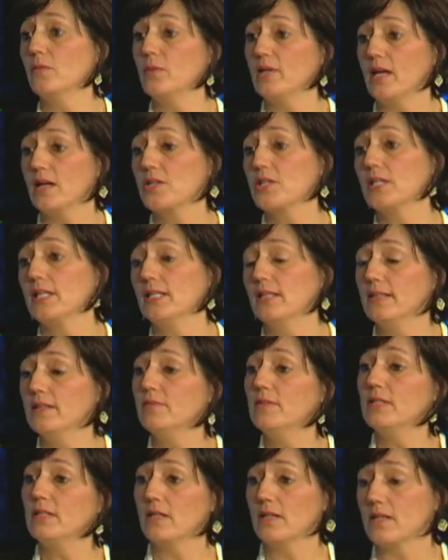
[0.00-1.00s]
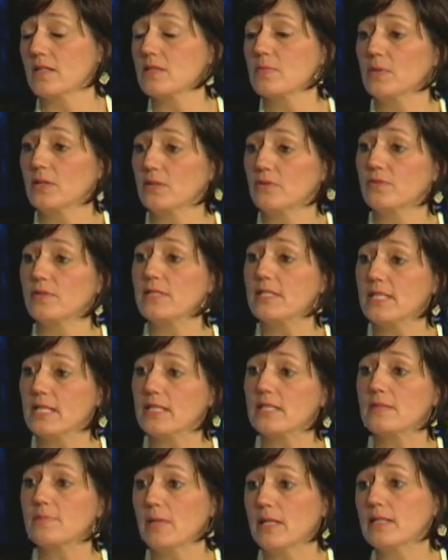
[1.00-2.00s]
And we actually lived in the hospital for
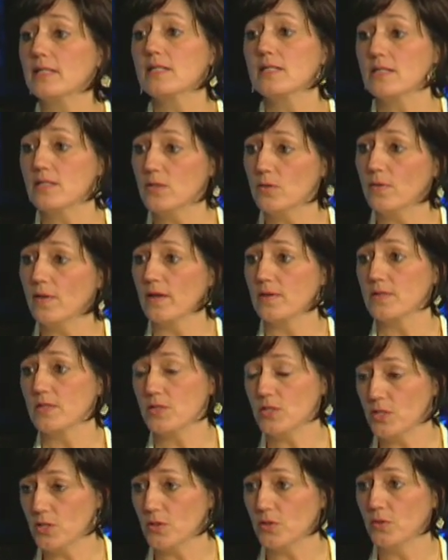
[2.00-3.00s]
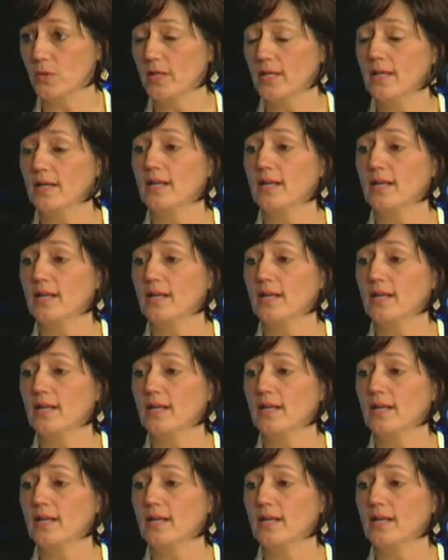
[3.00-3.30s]
six months in 2002.